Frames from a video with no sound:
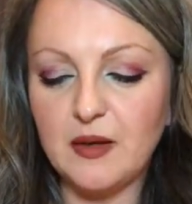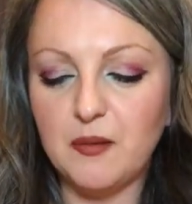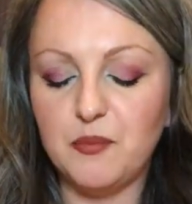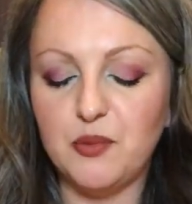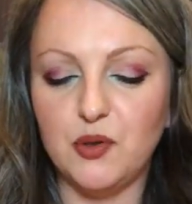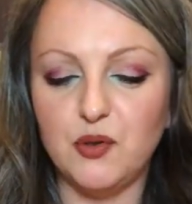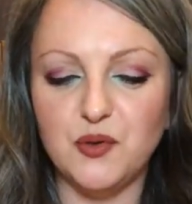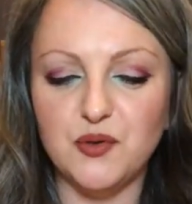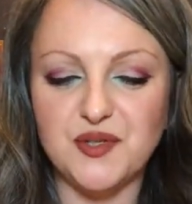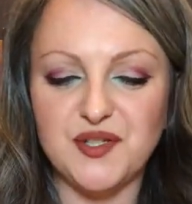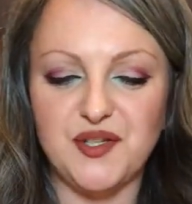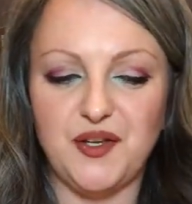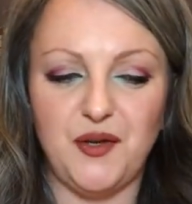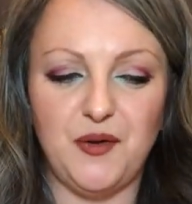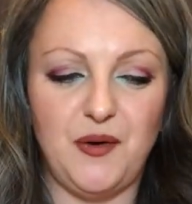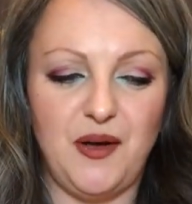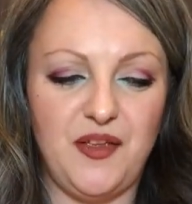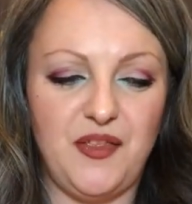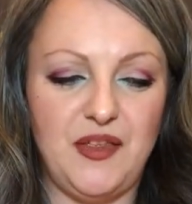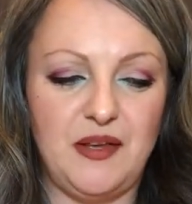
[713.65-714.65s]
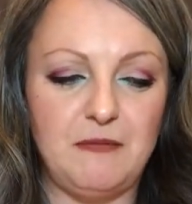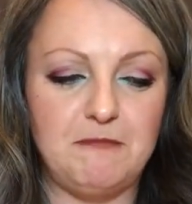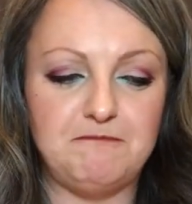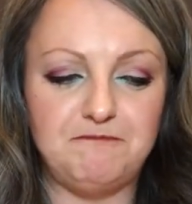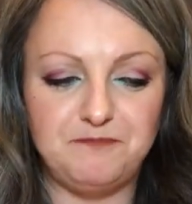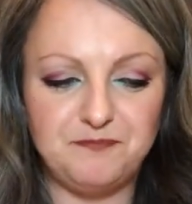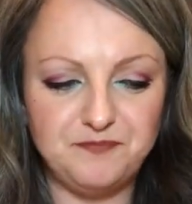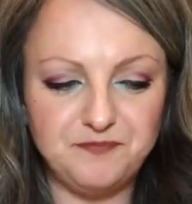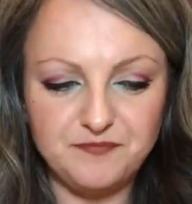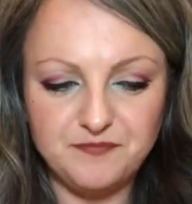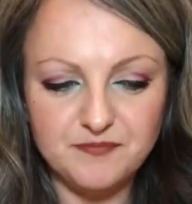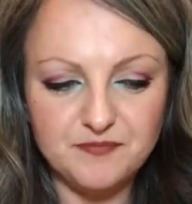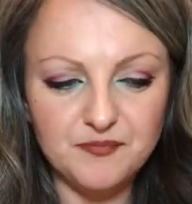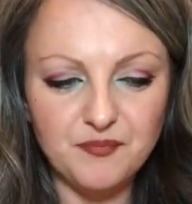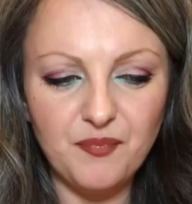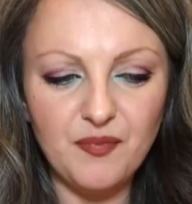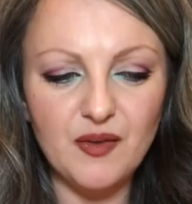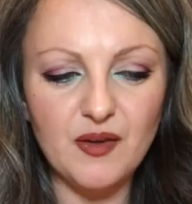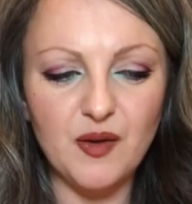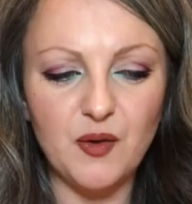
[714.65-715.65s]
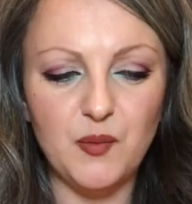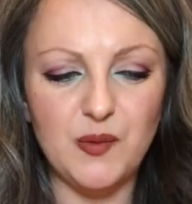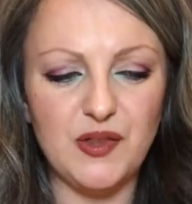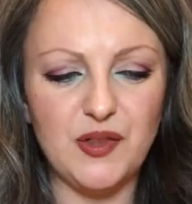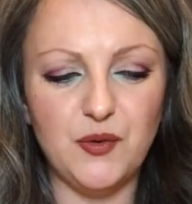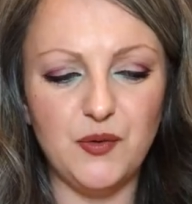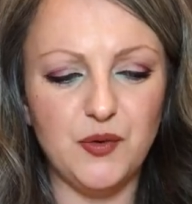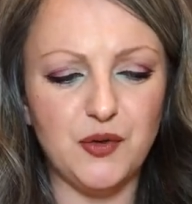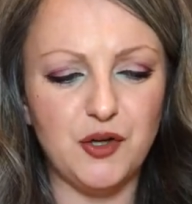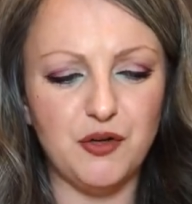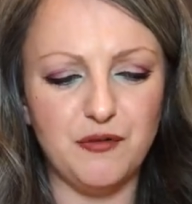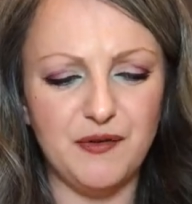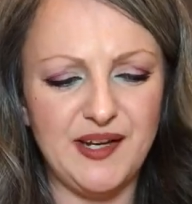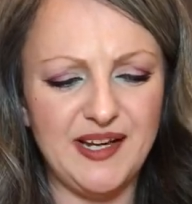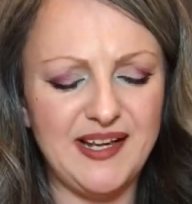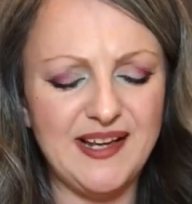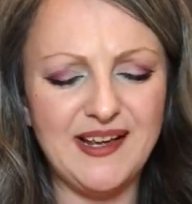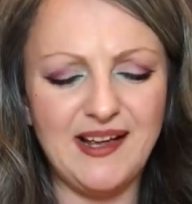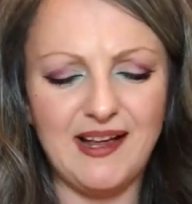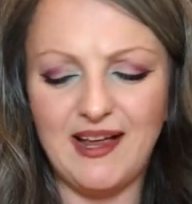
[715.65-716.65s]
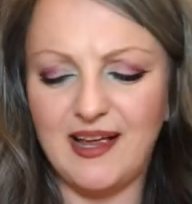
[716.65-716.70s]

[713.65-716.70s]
But also, I think with your career